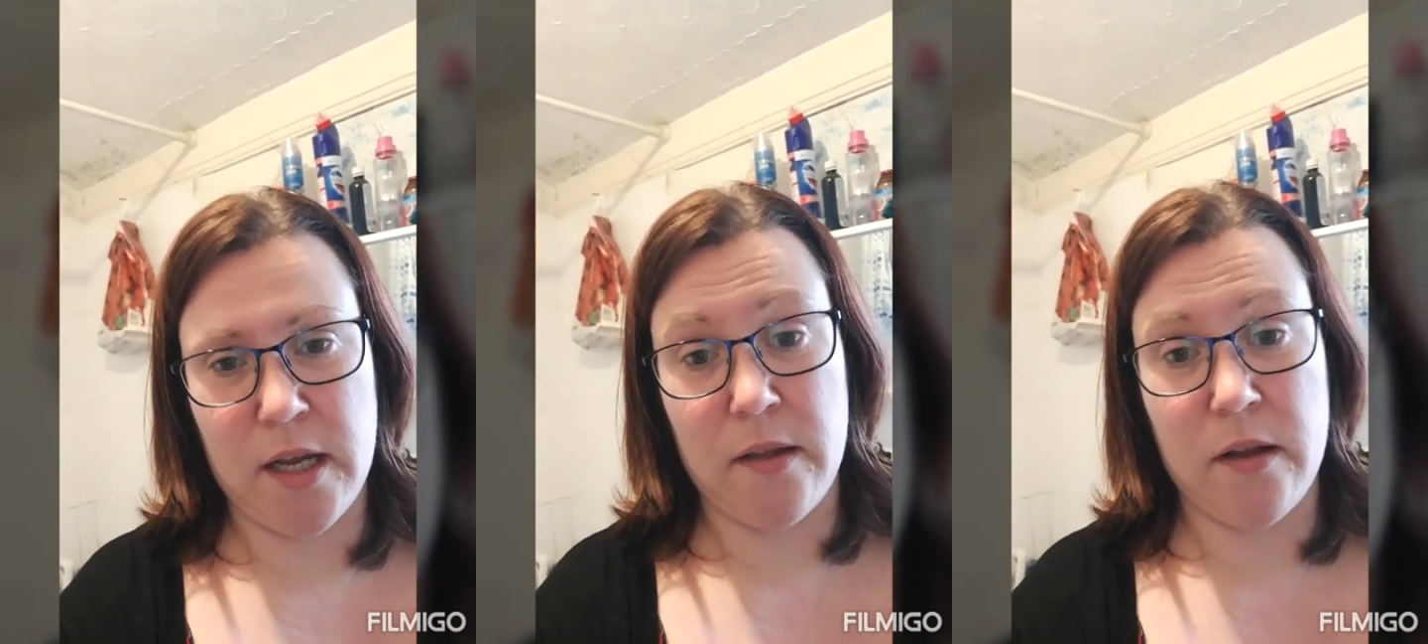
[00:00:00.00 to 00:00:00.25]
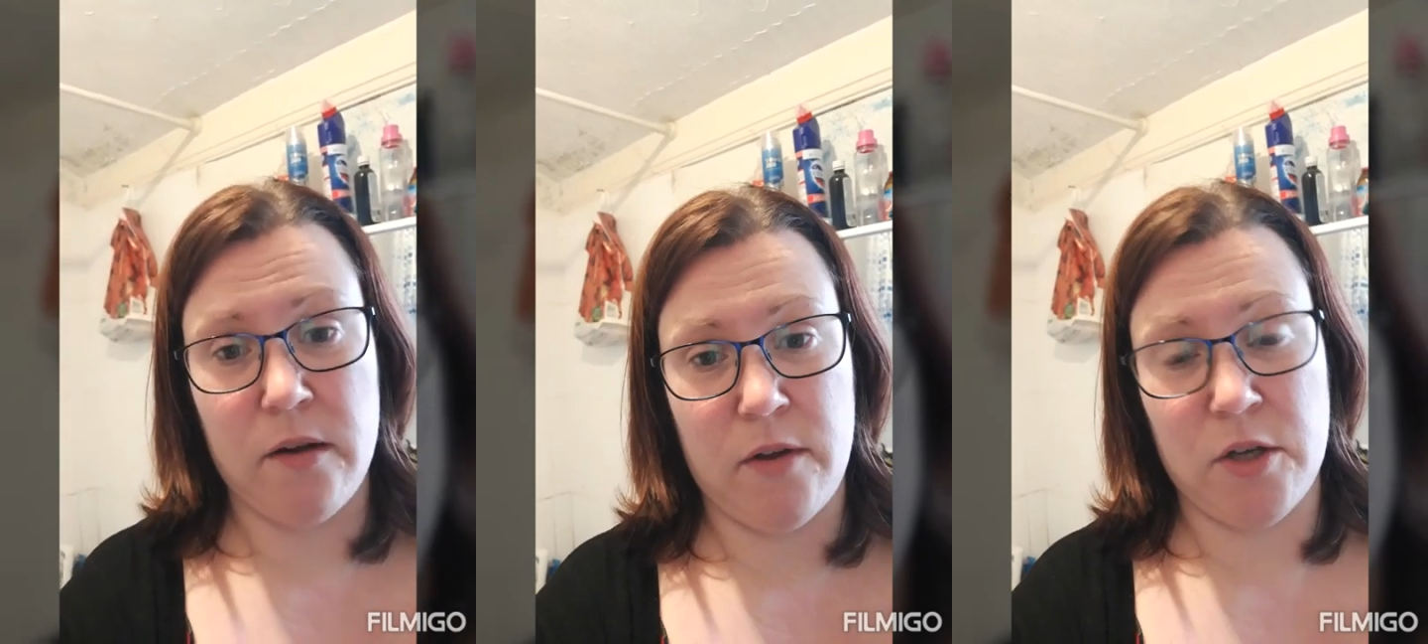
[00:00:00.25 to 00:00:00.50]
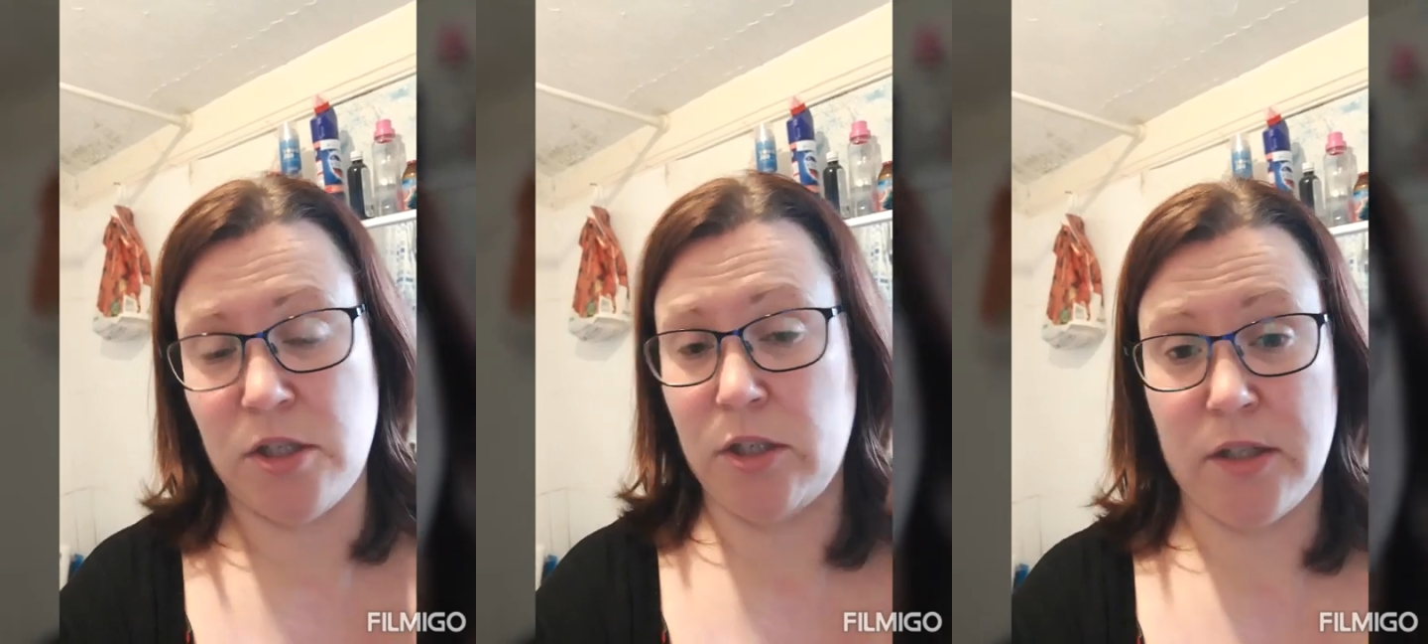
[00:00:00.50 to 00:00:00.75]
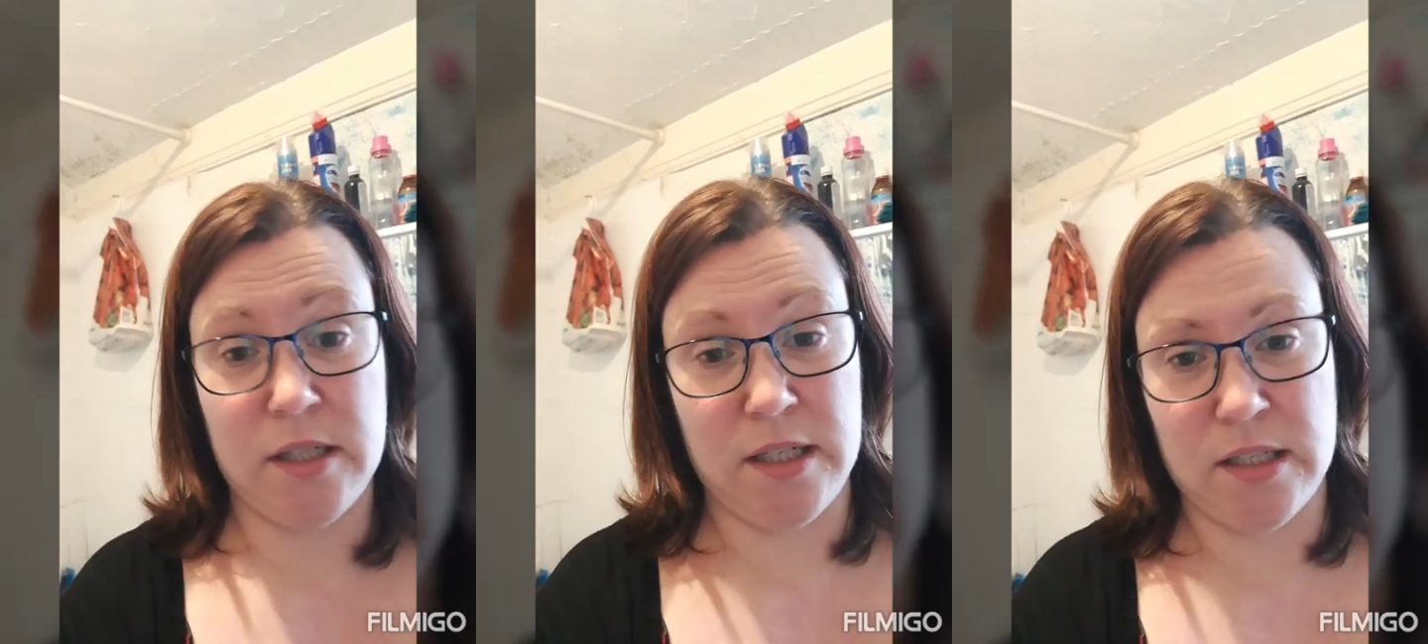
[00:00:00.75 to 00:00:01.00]
and then eventually you
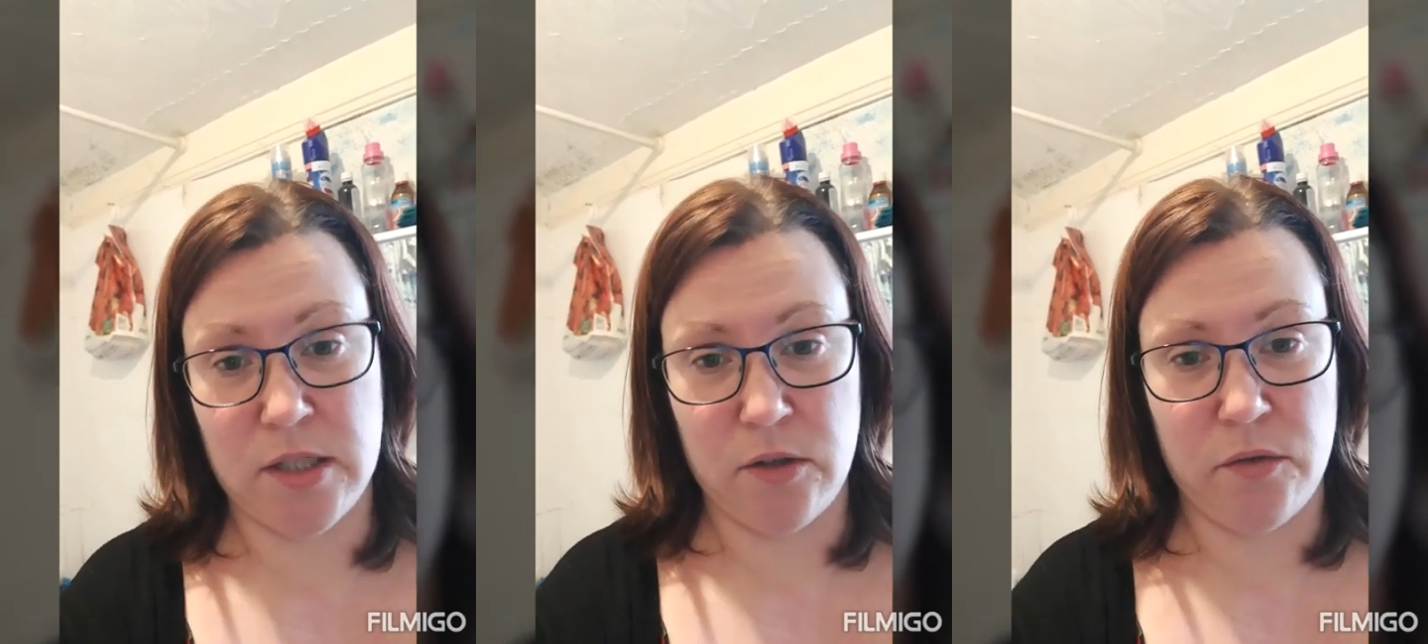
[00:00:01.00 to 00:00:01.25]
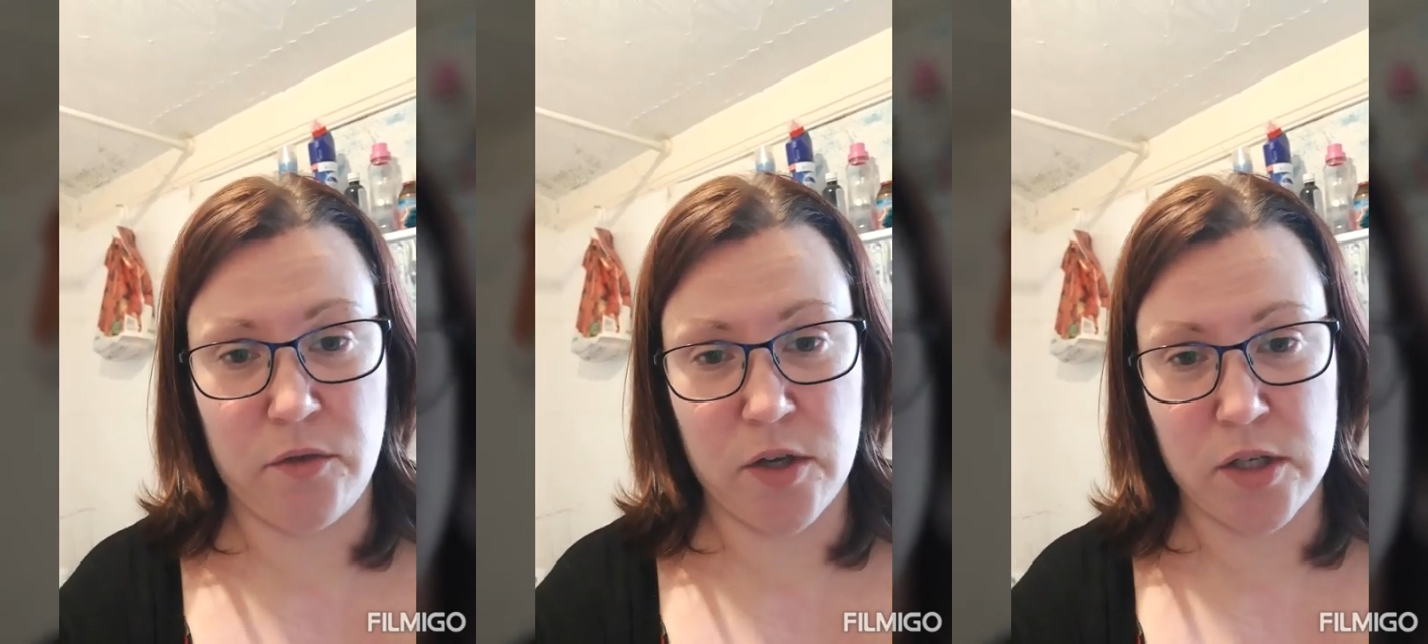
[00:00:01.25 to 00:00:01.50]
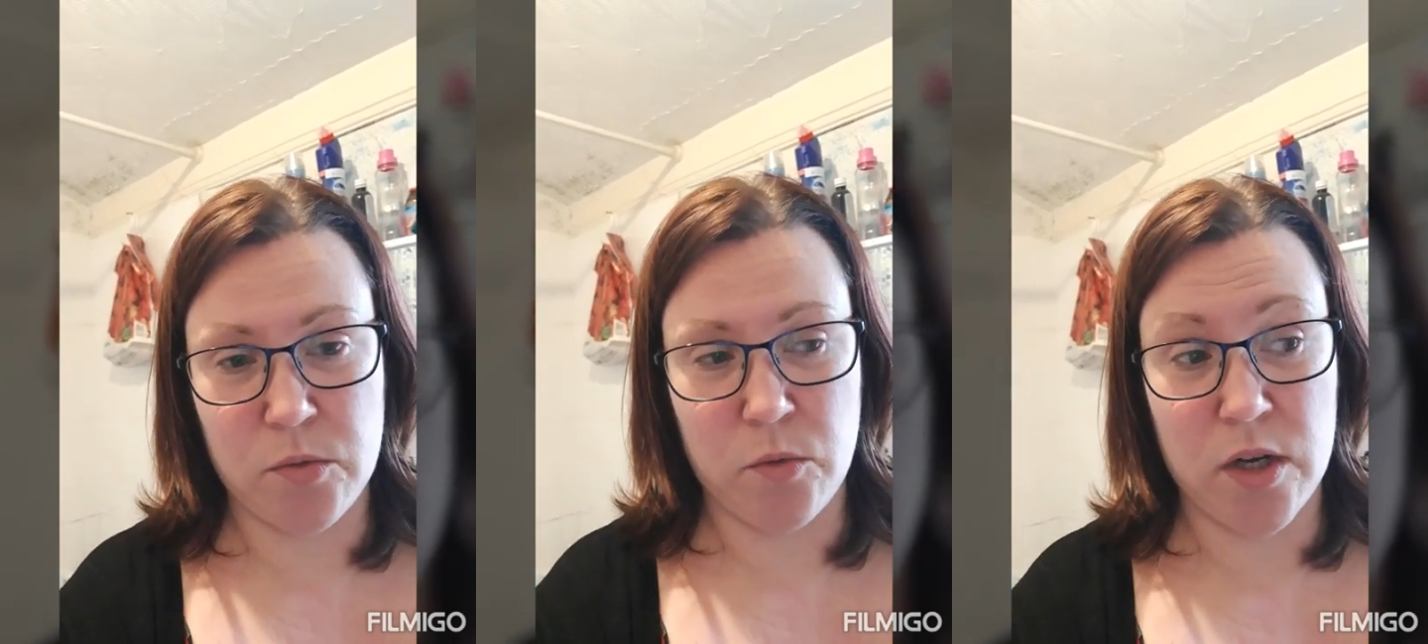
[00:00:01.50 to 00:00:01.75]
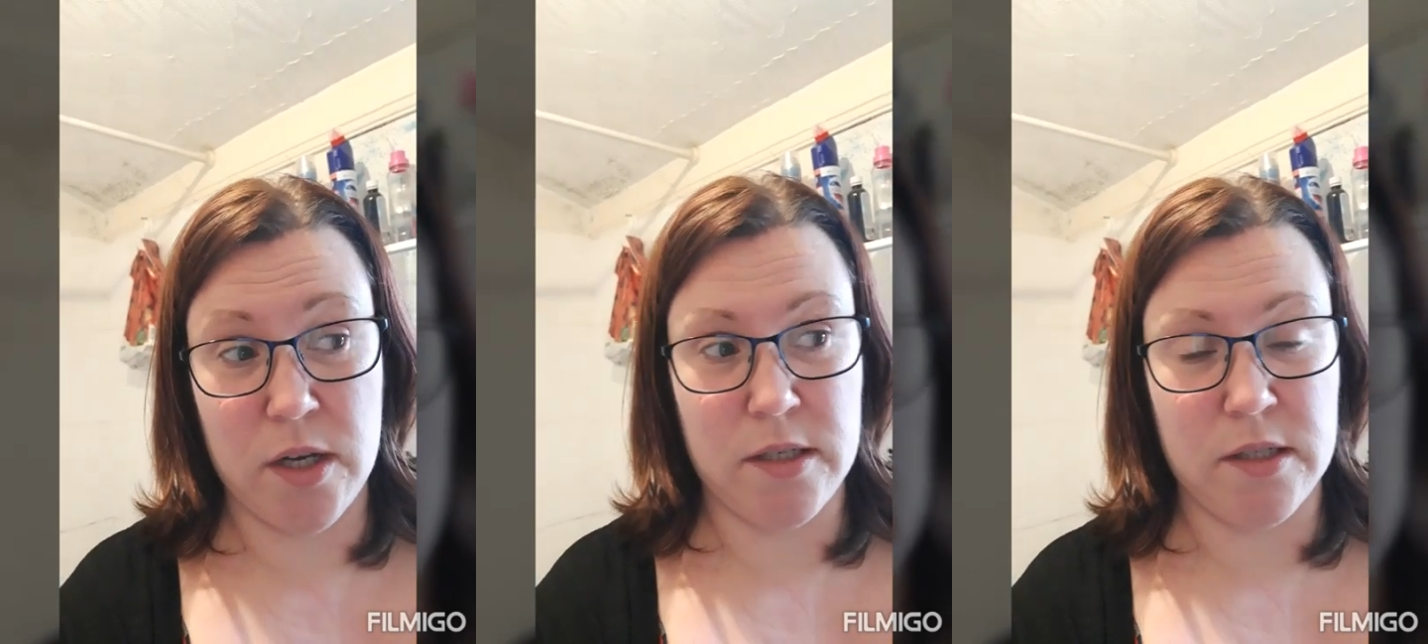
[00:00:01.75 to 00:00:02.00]
just need to do the first word,